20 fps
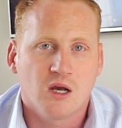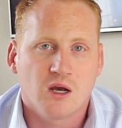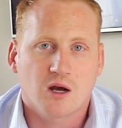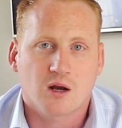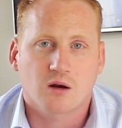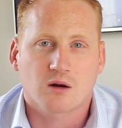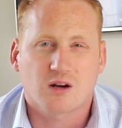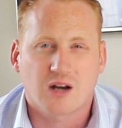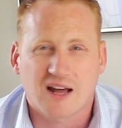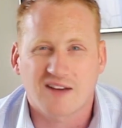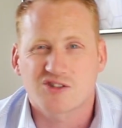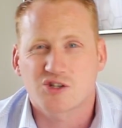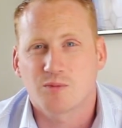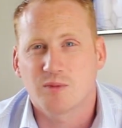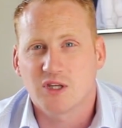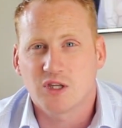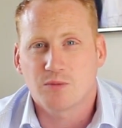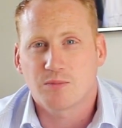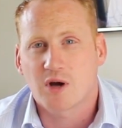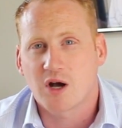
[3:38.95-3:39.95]
and I'd love to
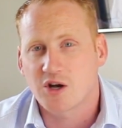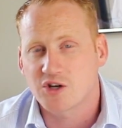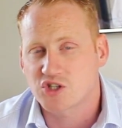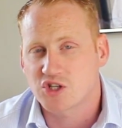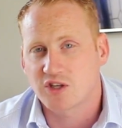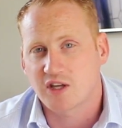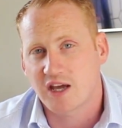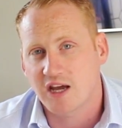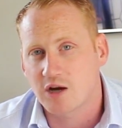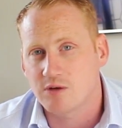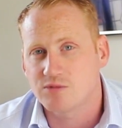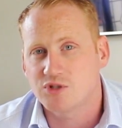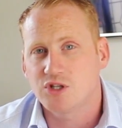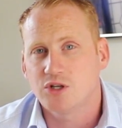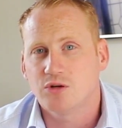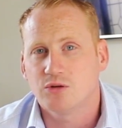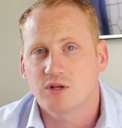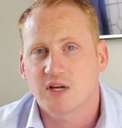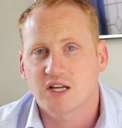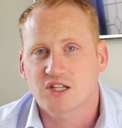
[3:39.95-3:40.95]
be the person that helps
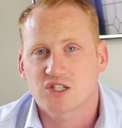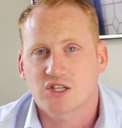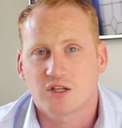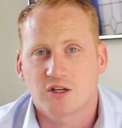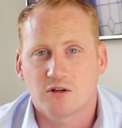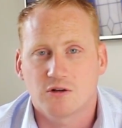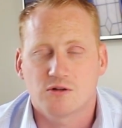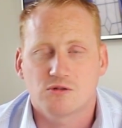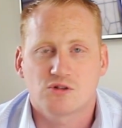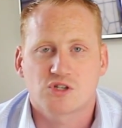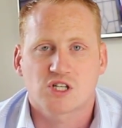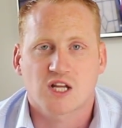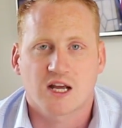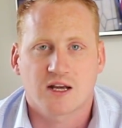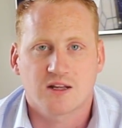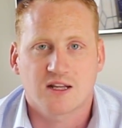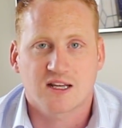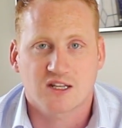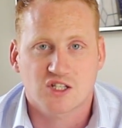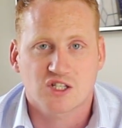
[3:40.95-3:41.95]
you get to
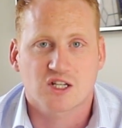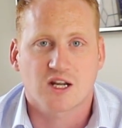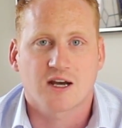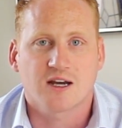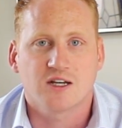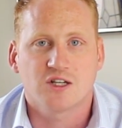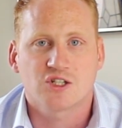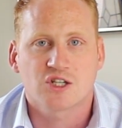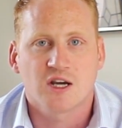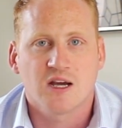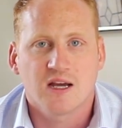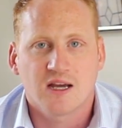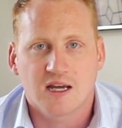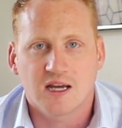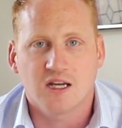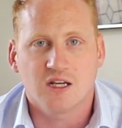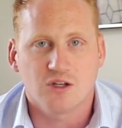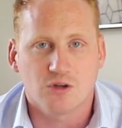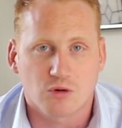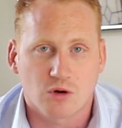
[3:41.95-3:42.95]
the next stage
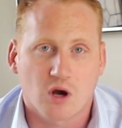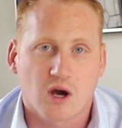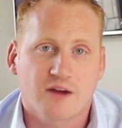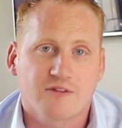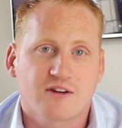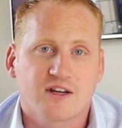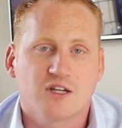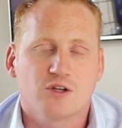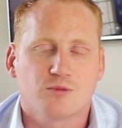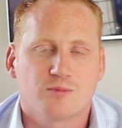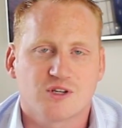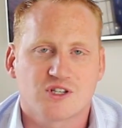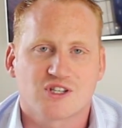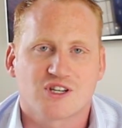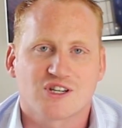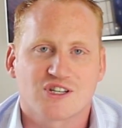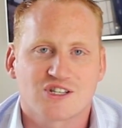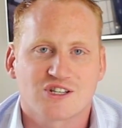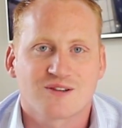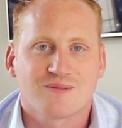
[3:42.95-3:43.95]
in your life and your
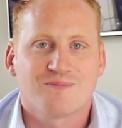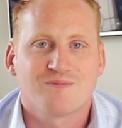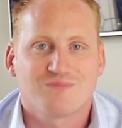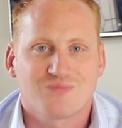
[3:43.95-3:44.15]
business.